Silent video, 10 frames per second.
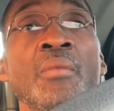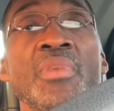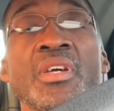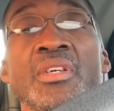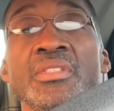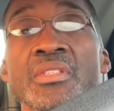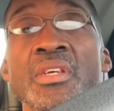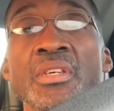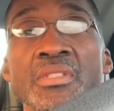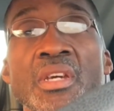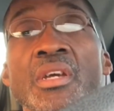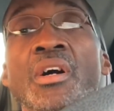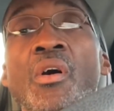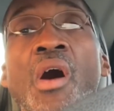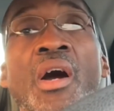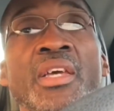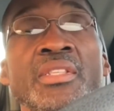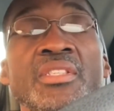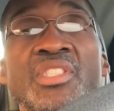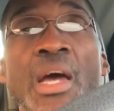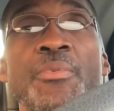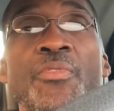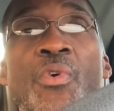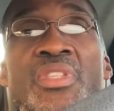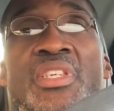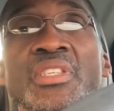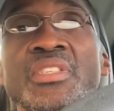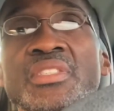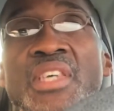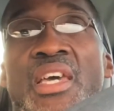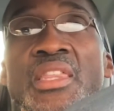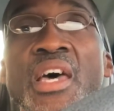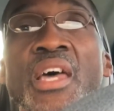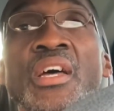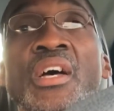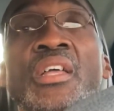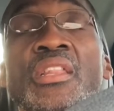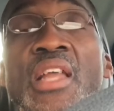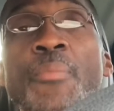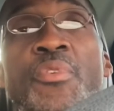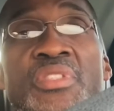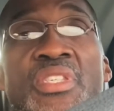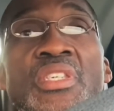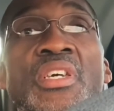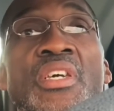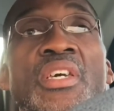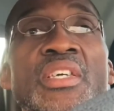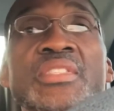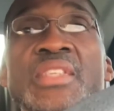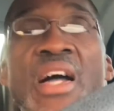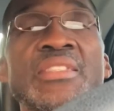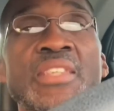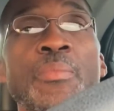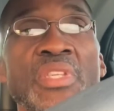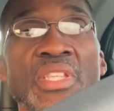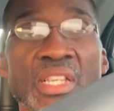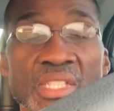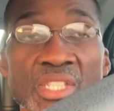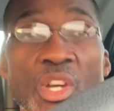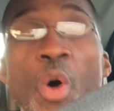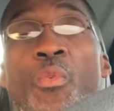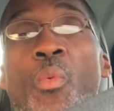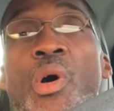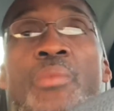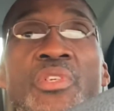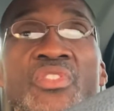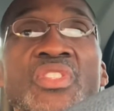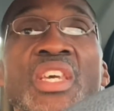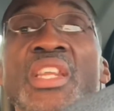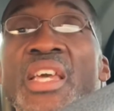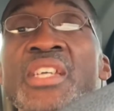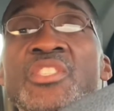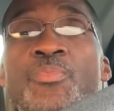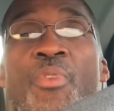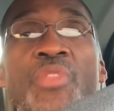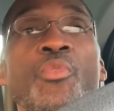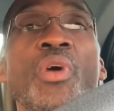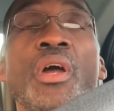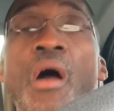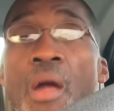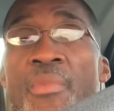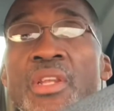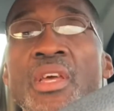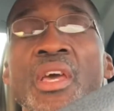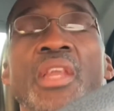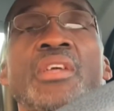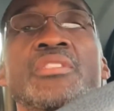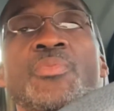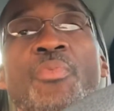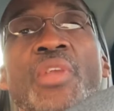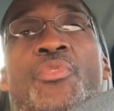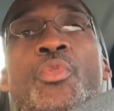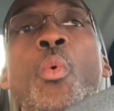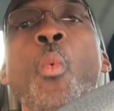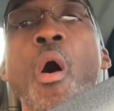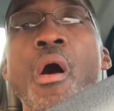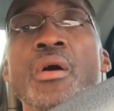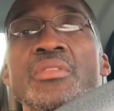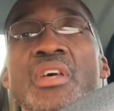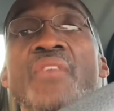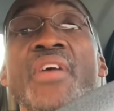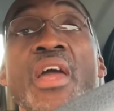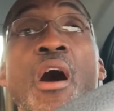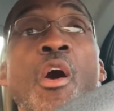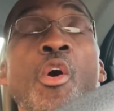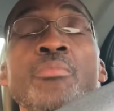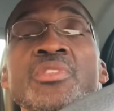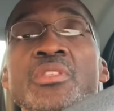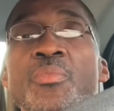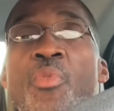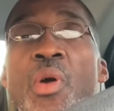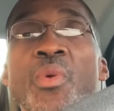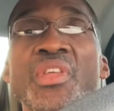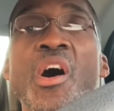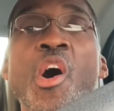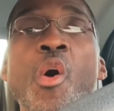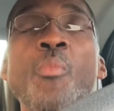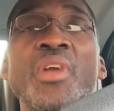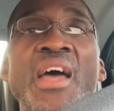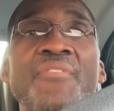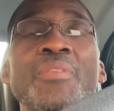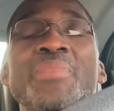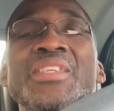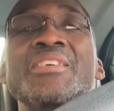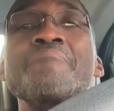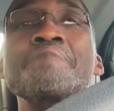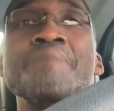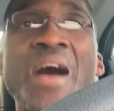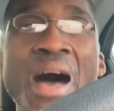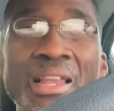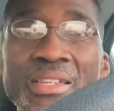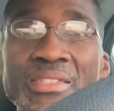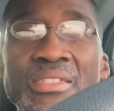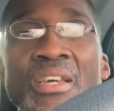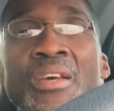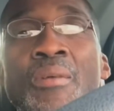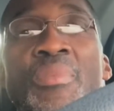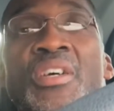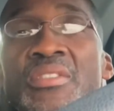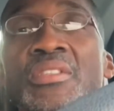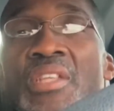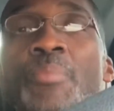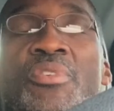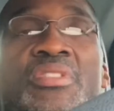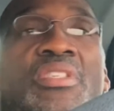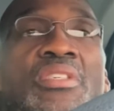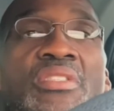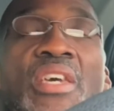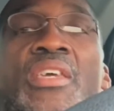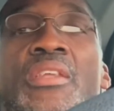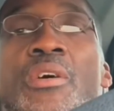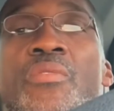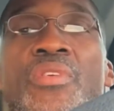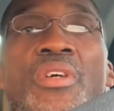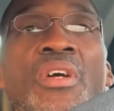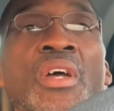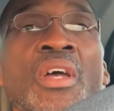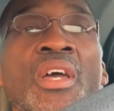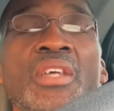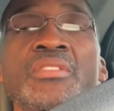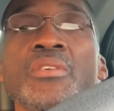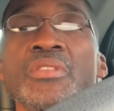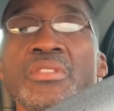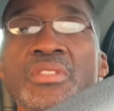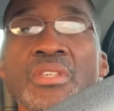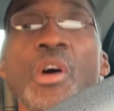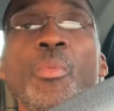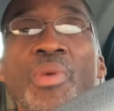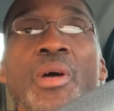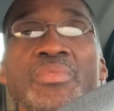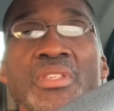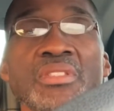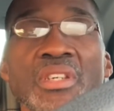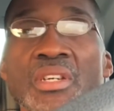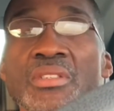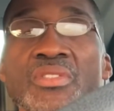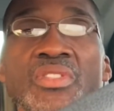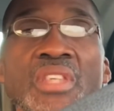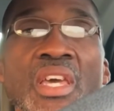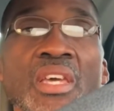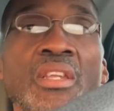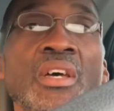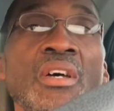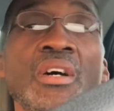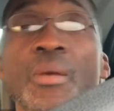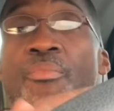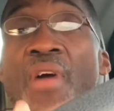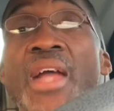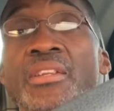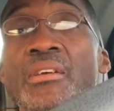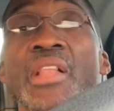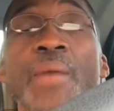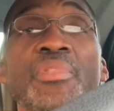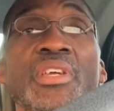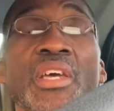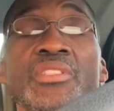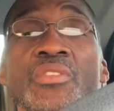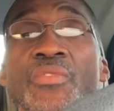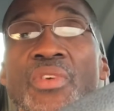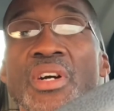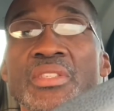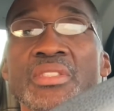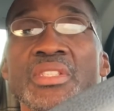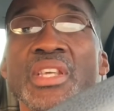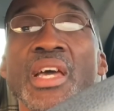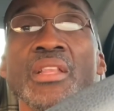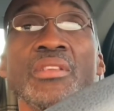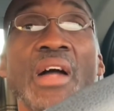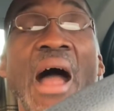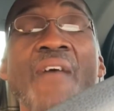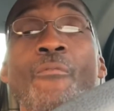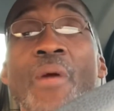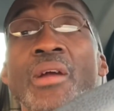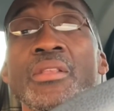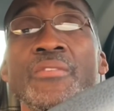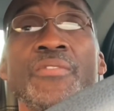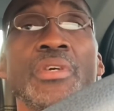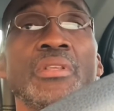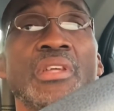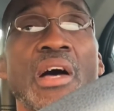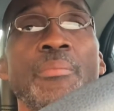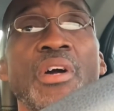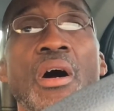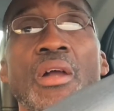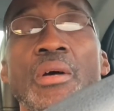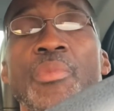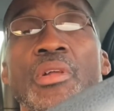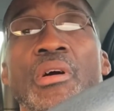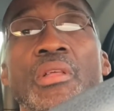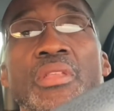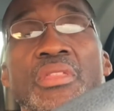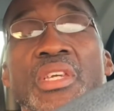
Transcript: because it's going to go on into chapter 14 to say that leprosy is not something that can just overwhelm your skin. It can spread through a garment, and it can spread through the walls of a home to the point where the home would have to be demolished because the leprosy had taken over. And so the scope helps us to understand a practical application for us today. Look, I rarely feel that I'm caught up on all the